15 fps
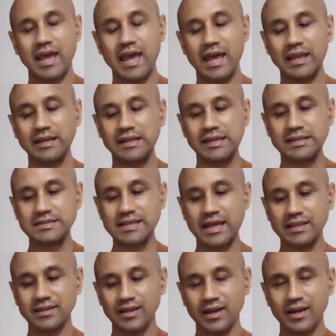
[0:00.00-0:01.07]
And it's
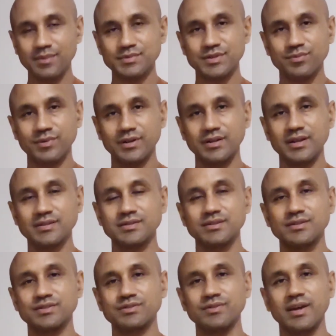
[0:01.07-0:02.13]
at times that one doesn't
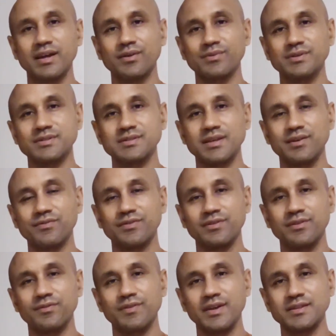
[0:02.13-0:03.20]
distract oneself in
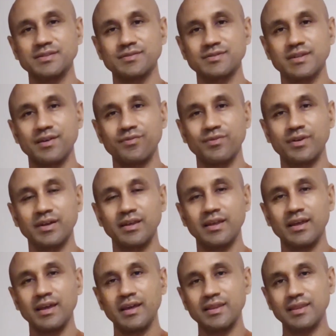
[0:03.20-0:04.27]
the face of suffering
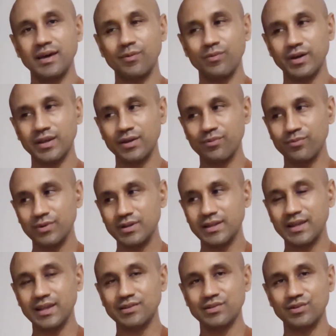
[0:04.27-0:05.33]
that one can
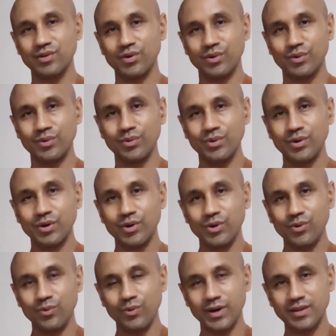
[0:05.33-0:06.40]
really get to know
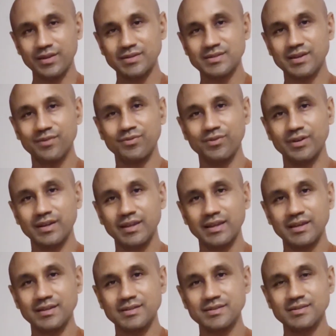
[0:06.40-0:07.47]
what the suffering
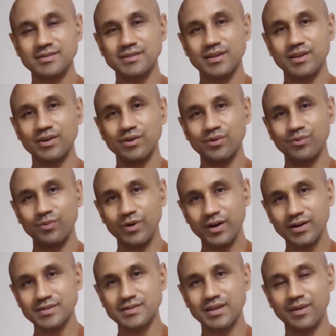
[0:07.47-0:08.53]
is,
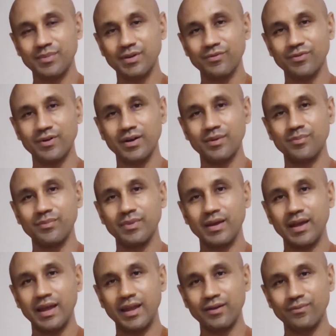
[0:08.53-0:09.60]
where it's coming from,
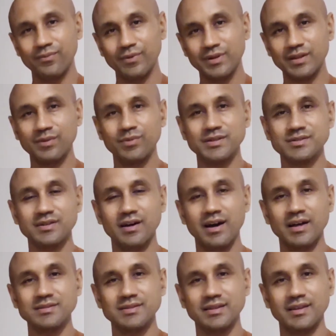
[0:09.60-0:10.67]
and really what's
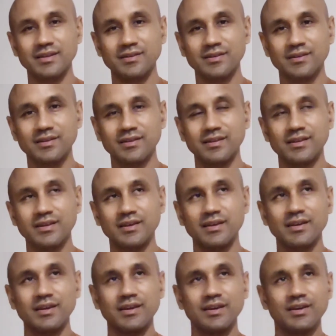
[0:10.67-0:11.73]
causing it.
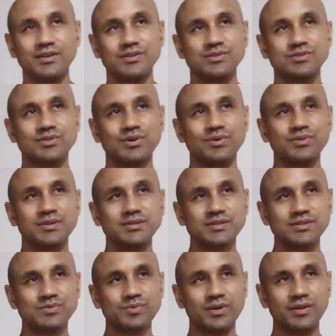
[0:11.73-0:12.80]
So this
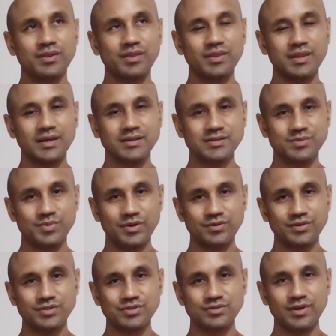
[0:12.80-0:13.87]
is one of the things
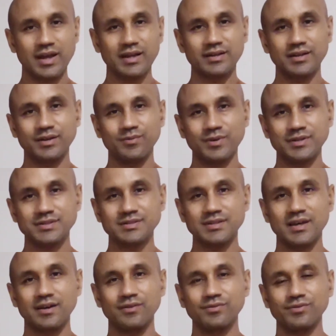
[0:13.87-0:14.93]
about distracting
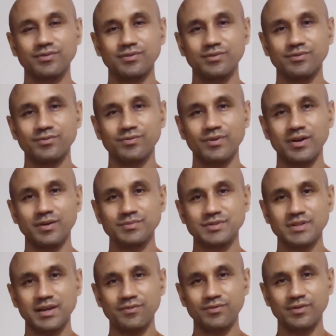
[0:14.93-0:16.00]
oneself from
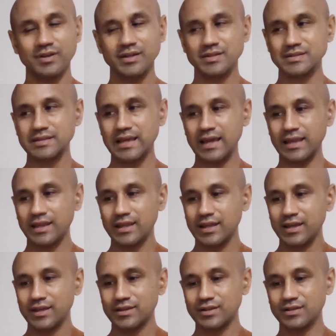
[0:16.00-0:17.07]
suffering, is that
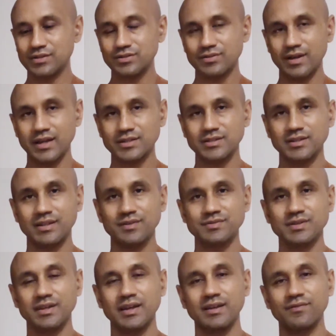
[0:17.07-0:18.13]
the distraction gives
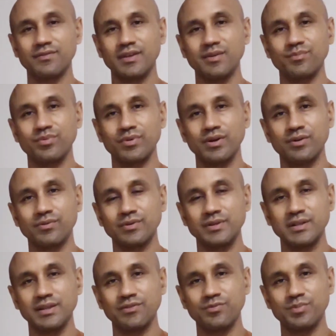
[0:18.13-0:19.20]
a kind of temporary
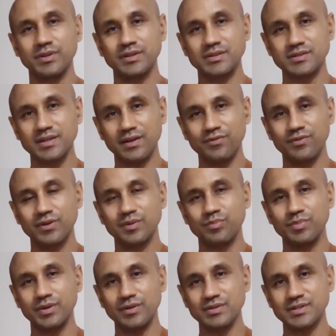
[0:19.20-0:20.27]
relief, but the suffering
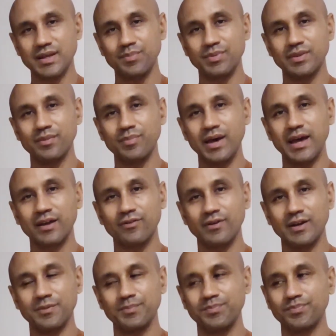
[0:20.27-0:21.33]
builds up in the
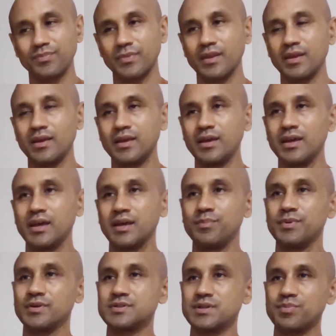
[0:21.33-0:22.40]
background. It
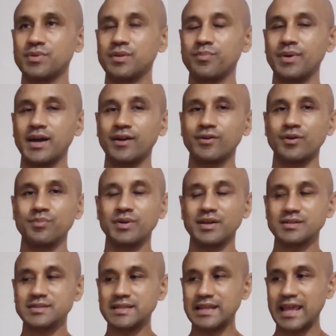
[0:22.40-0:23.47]
builds up in the background
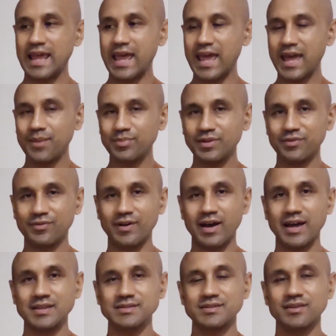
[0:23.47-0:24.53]
because it
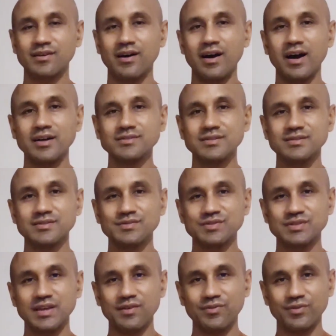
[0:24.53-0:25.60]
amplifies the causes of
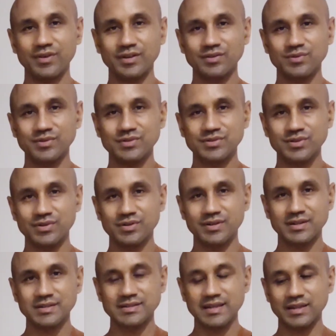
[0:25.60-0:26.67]
suffering to a certain
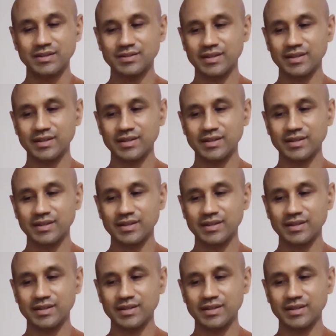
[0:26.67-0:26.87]
extent.